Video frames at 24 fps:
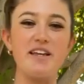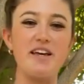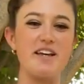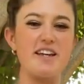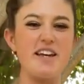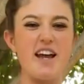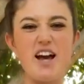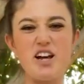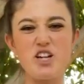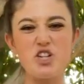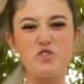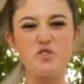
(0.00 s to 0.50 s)

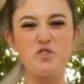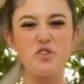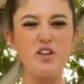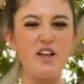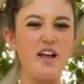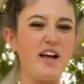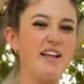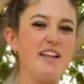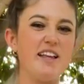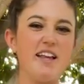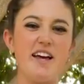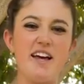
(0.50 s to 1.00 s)
Like Nashville,
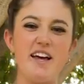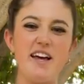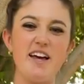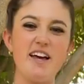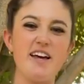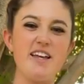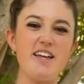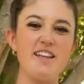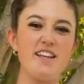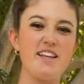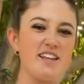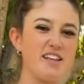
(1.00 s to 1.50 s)

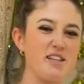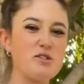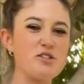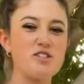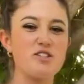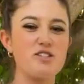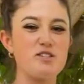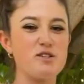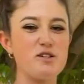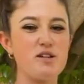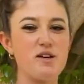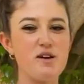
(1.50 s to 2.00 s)
LA. Like, let me
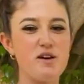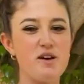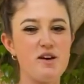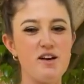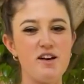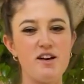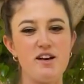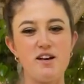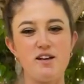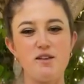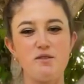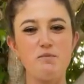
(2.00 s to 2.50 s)
just
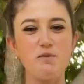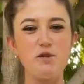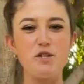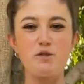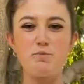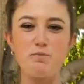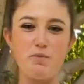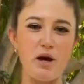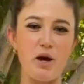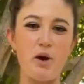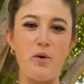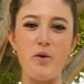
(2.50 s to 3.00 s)

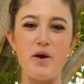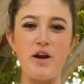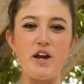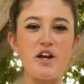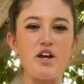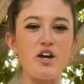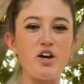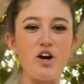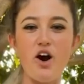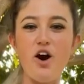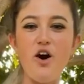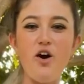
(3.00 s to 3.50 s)
pick one
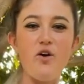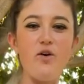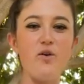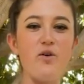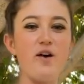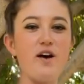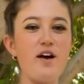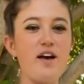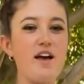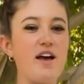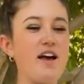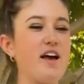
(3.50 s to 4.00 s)
and
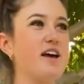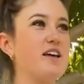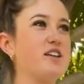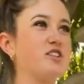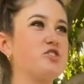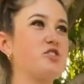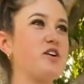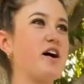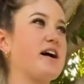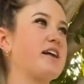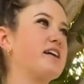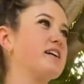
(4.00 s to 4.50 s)
go
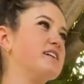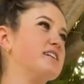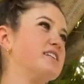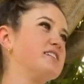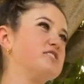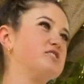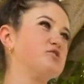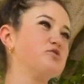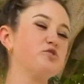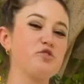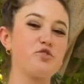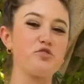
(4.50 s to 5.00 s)
and try to
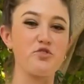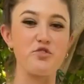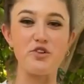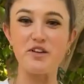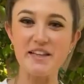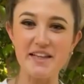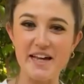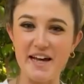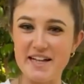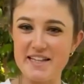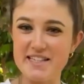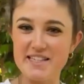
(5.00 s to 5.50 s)
do the
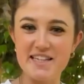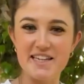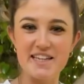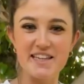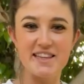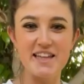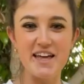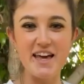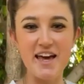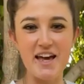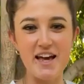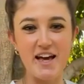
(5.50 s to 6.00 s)

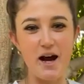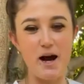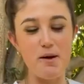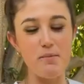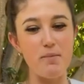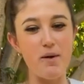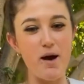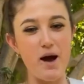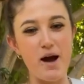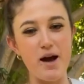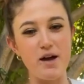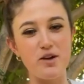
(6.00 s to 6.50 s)
freelancing thing.
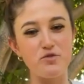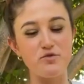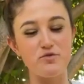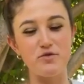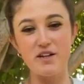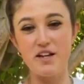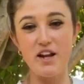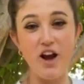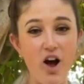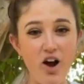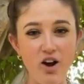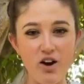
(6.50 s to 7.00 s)
I do
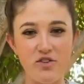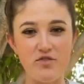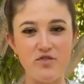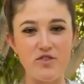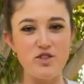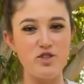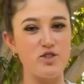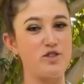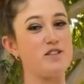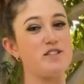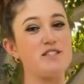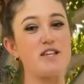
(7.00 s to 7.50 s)

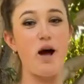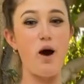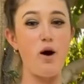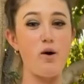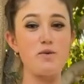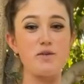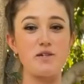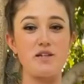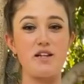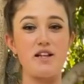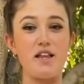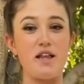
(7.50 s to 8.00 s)
videography, so that's how
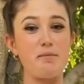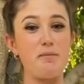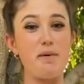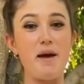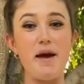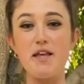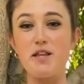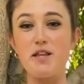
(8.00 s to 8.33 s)
I was gonna like pay